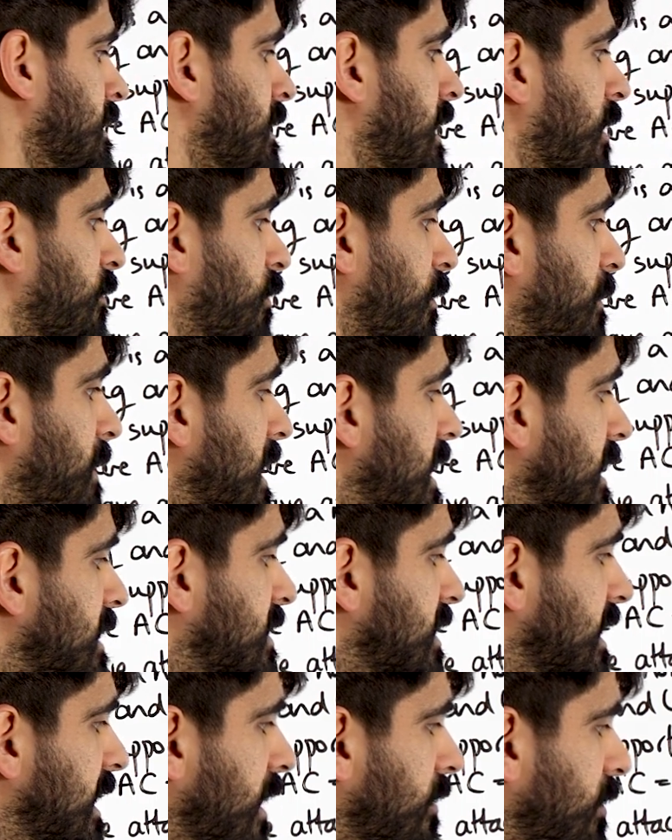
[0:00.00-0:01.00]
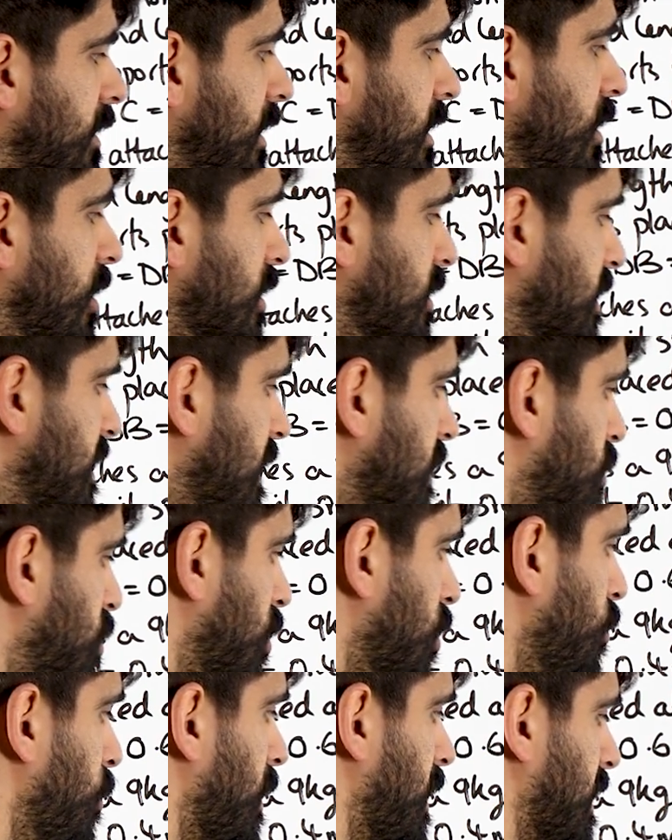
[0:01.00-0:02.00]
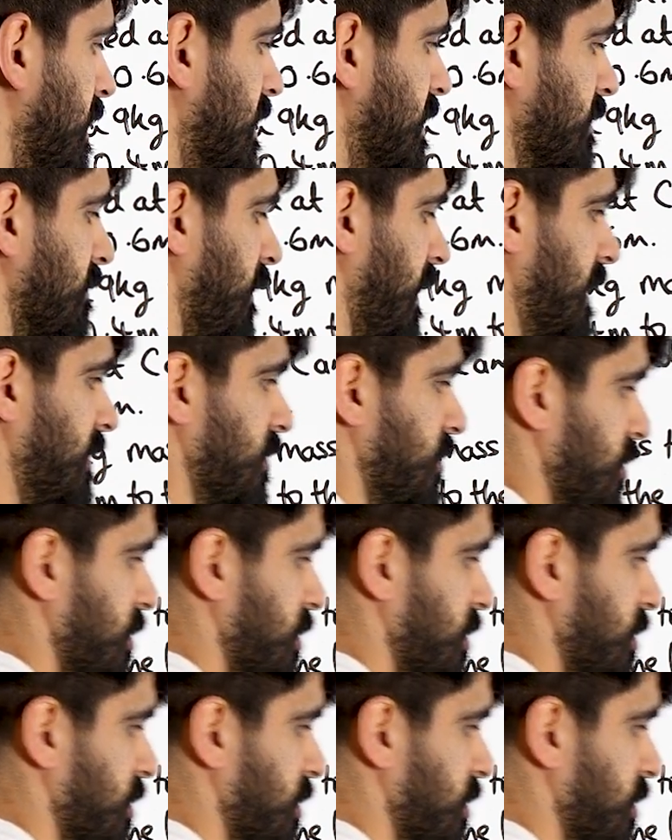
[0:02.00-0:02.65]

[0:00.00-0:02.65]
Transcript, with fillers: Now from here, to get rid of the RC2, we're going to divide the